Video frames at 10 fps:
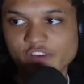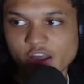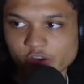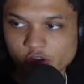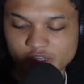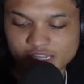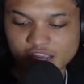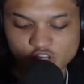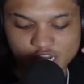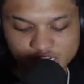You know what I'm saying? I was
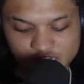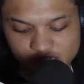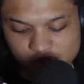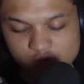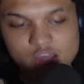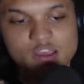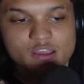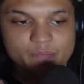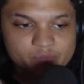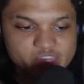trying to just
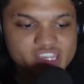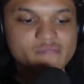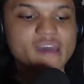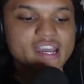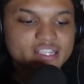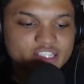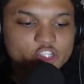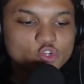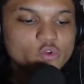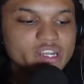get back into
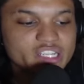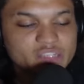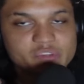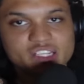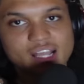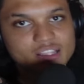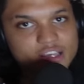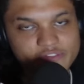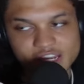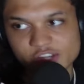doing it just because I love it
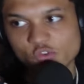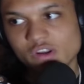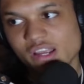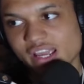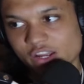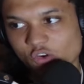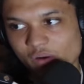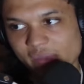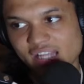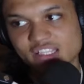and doing and going
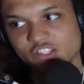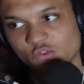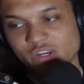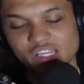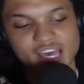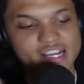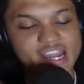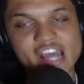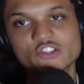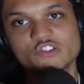back to doing it like
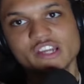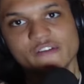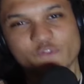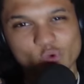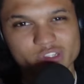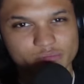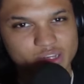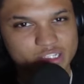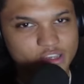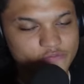naturally, not forcing
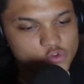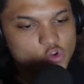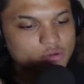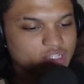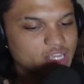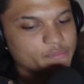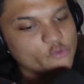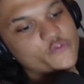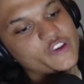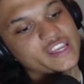myself. You know what I'm saying? But we
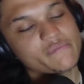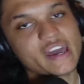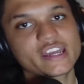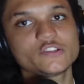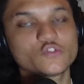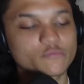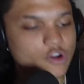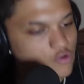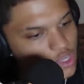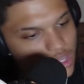finna get back into it, bro.
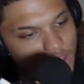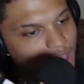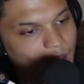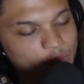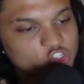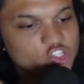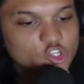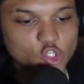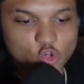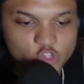I'm gonna
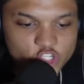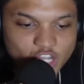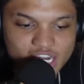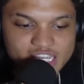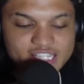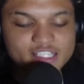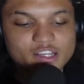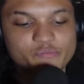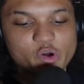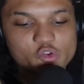slowly try to get to
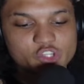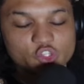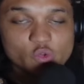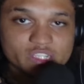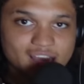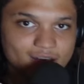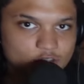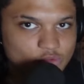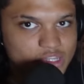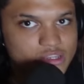post of three times a
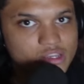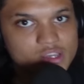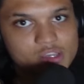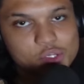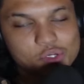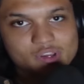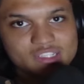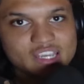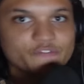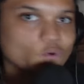week. You know what I'm saying?
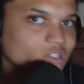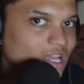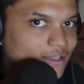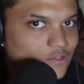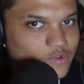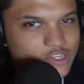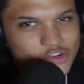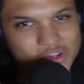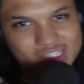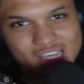Four times a week. You know what I'm
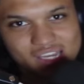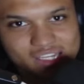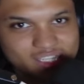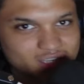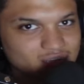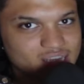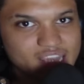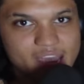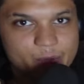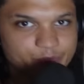saying? Just to get that
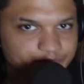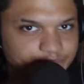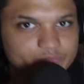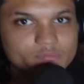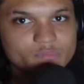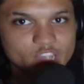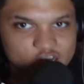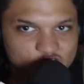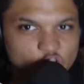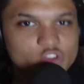
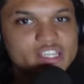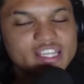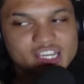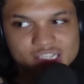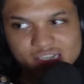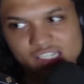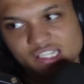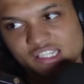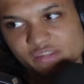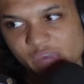slowly get that consistency
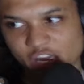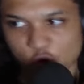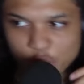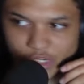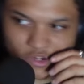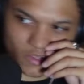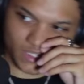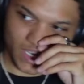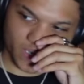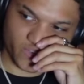back going. You know what I'm saying?
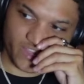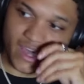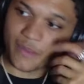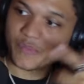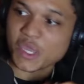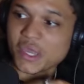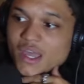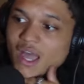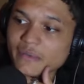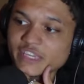So yeah.
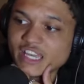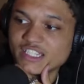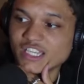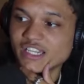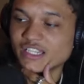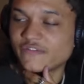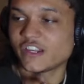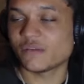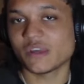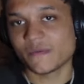I'm gonna catch y'all in the next video, mm-hmm.
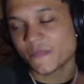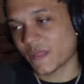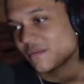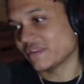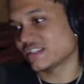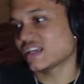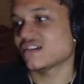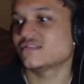man. So.